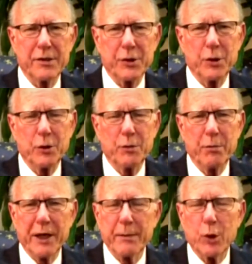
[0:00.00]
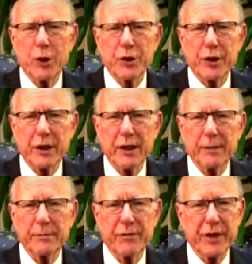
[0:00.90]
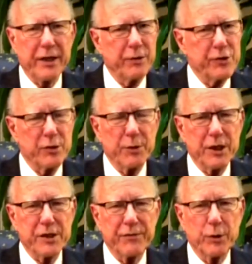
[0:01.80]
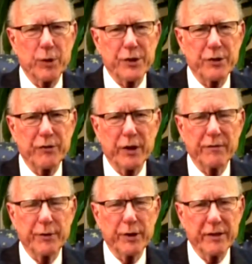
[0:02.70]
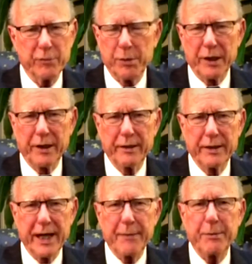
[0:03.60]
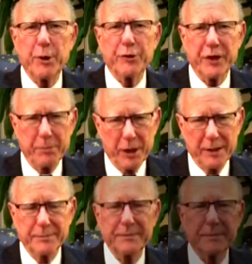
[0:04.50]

So many more to come. Thank you so much for what you've done for everybody. Happy birthday, Bob.